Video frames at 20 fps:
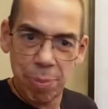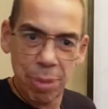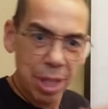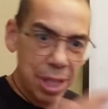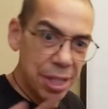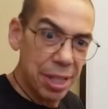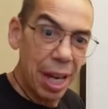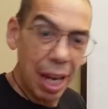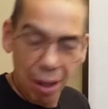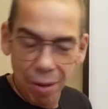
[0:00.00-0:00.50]

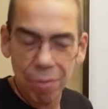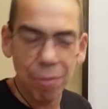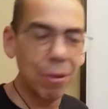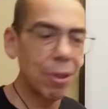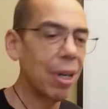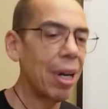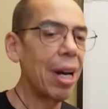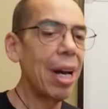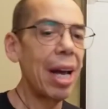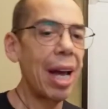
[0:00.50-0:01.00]
be
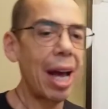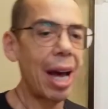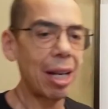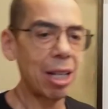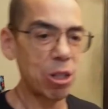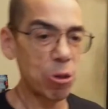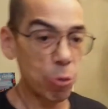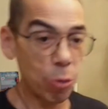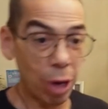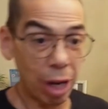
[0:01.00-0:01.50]
safe.
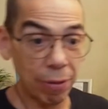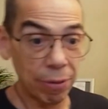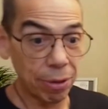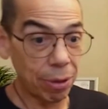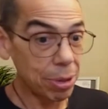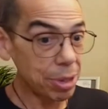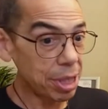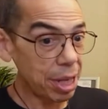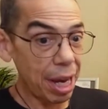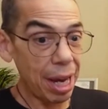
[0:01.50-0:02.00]
And his
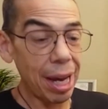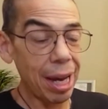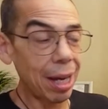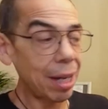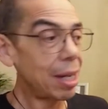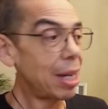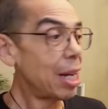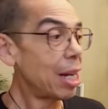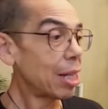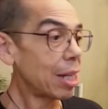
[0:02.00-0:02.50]
wife goes,
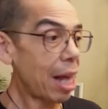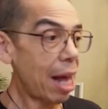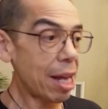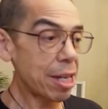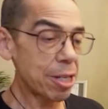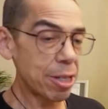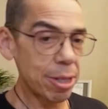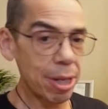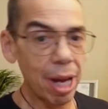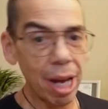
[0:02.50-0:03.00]
yeah,
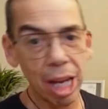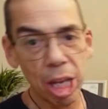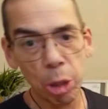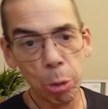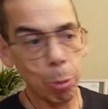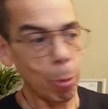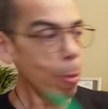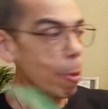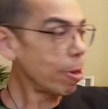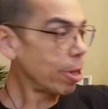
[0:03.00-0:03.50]
last
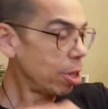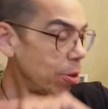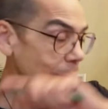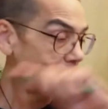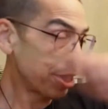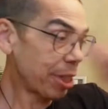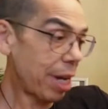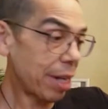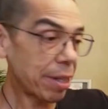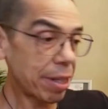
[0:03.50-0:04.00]
night he
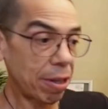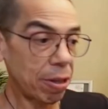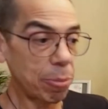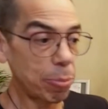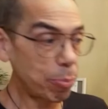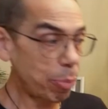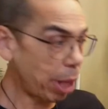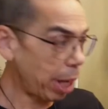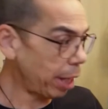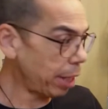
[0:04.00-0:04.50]
was at
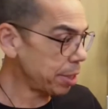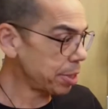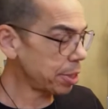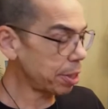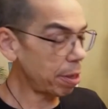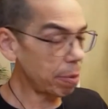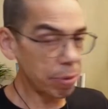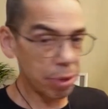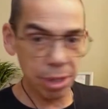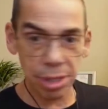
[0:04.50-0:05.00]
the
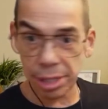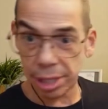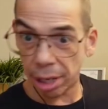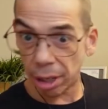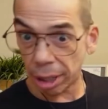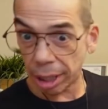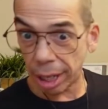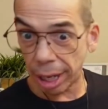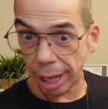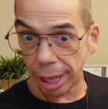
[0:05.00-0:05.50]
base of the
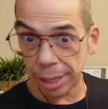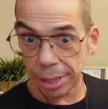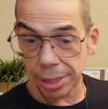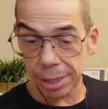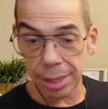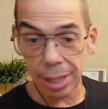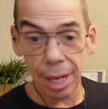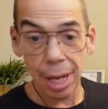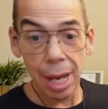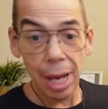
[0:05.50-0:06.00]

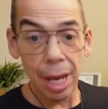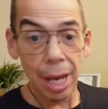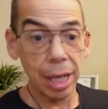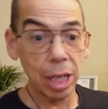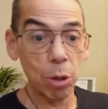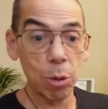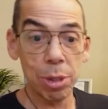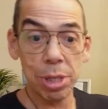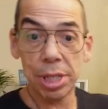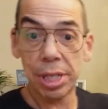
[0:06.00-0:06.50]
staircase
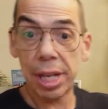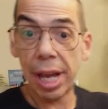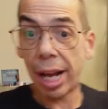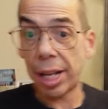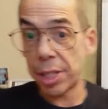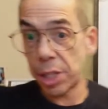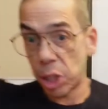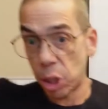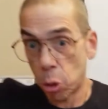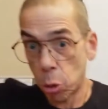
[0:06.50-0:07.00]
and he was
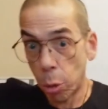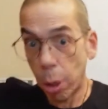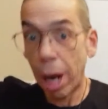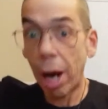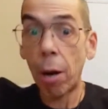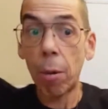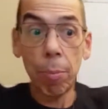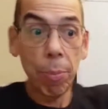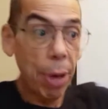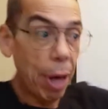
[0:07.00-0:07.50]
dancing
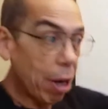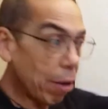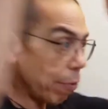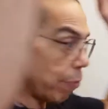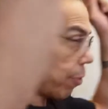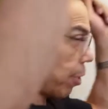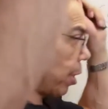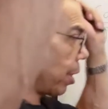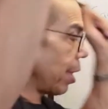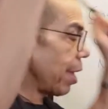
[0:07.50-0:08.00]
around
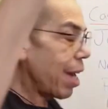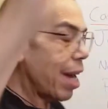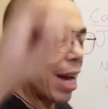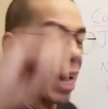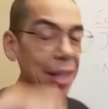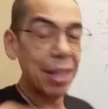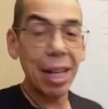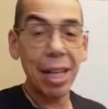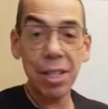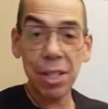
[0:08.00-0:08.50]
barefoot.
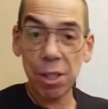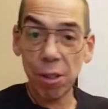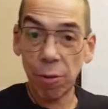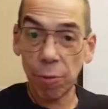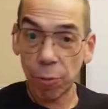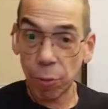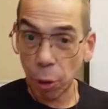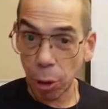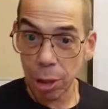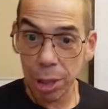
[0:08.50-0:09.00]
And that's
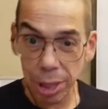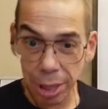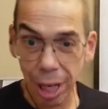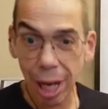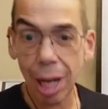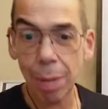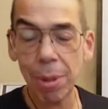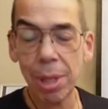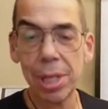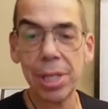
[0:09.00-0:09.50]
the
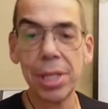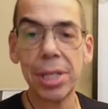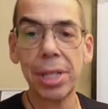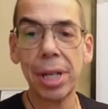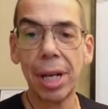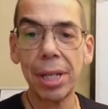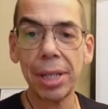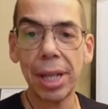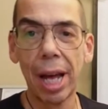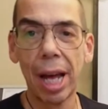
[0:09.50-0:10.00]
first time he's
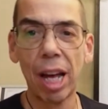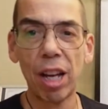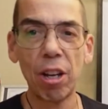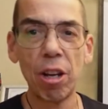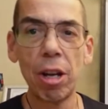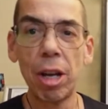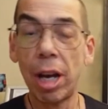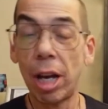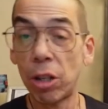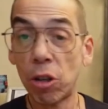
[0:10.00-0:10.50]
done
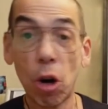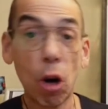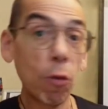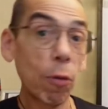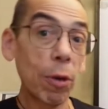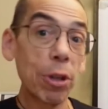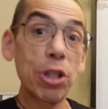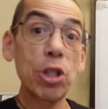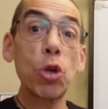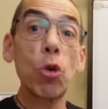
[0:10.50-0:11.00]
that in
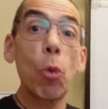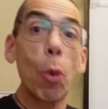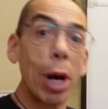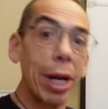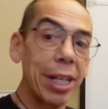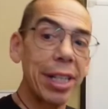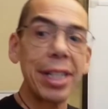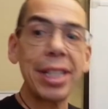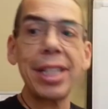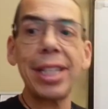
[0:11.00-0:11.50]
over
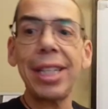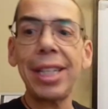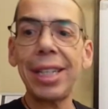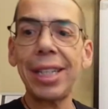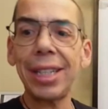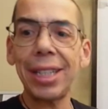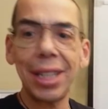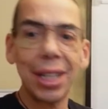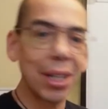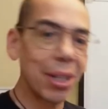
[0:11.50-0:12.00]
20
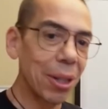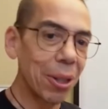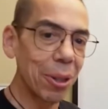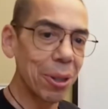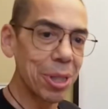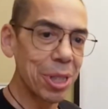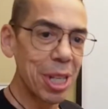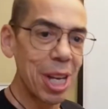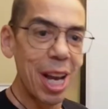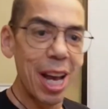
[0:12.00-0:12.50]

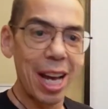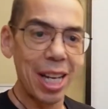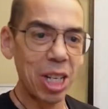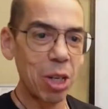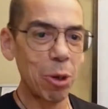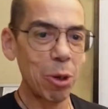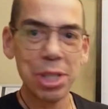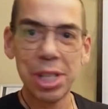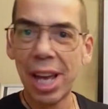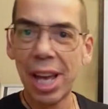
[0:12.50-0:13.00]
years. And
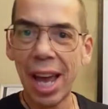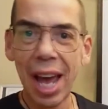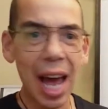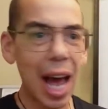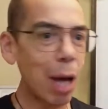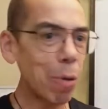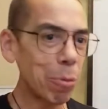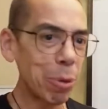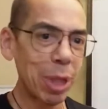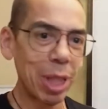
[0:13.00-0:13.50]
he was
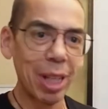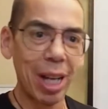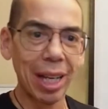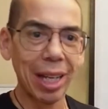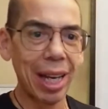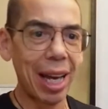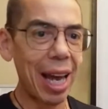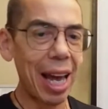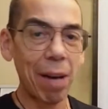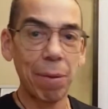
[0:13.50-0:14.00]
happy
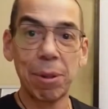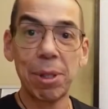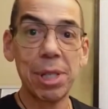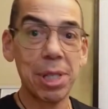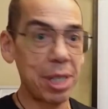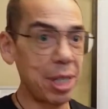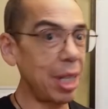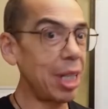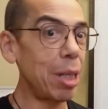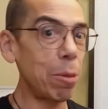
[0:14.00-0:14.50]
like I haven't
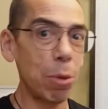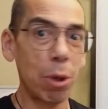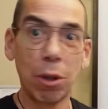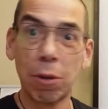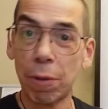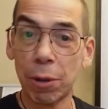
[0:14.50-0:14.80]
seen him in